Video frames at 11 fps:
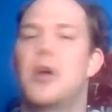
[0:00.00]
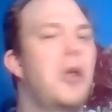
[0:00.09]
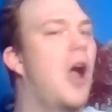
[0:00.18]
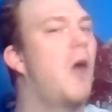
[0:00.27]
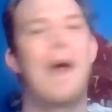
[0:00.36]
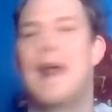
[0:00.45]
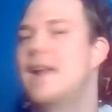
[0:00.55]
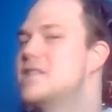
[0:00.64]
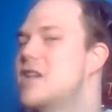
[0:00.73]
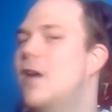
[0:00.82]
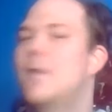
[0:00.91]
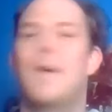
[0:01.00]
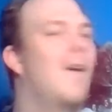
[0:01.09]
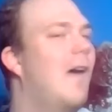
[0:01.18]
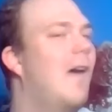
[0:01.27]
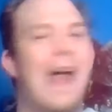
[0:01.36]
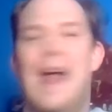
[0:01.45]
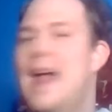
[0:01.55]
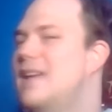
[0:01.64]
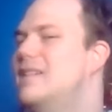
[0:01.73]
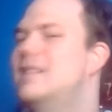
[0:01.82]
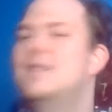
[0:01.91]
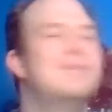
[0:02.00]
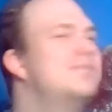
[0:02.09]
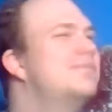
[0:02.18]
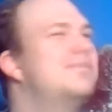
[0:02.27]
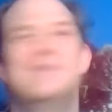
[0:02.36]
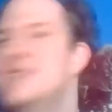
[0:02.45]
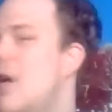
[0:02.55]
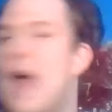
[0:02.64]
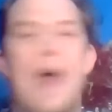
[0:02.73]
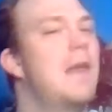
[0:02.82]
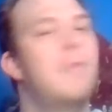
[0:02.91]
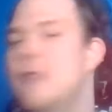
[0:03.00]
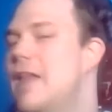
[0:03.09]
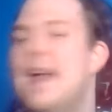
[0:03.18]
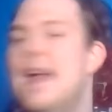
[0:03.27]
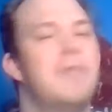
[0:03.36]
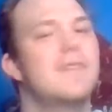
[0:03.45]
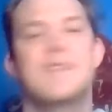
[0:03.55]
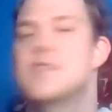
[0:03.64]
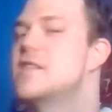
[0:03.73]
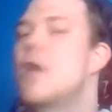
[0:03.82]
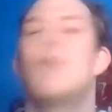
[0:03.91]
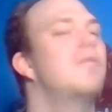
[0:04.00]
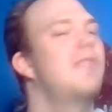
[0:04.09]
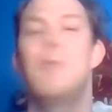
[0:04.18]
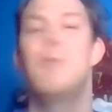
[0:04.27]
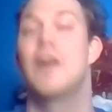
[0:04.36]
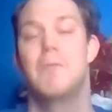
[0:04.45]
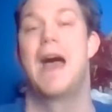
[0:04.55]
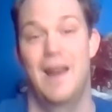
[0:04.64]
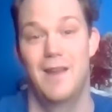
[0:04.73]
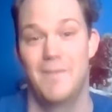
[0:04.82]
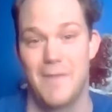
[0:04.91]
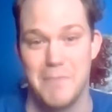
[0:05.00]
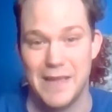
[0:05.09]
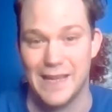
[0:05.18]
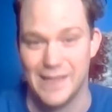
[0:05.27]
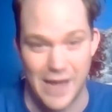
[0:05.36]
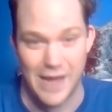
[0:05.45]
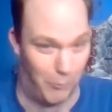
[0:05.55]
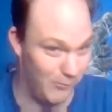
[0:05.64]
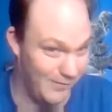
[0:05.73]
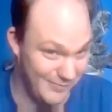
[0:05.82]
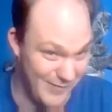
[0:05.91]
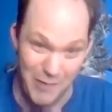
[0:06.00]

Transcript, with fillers: go at each other, and, you know, and they played because they're so, they're more competitive than me and you.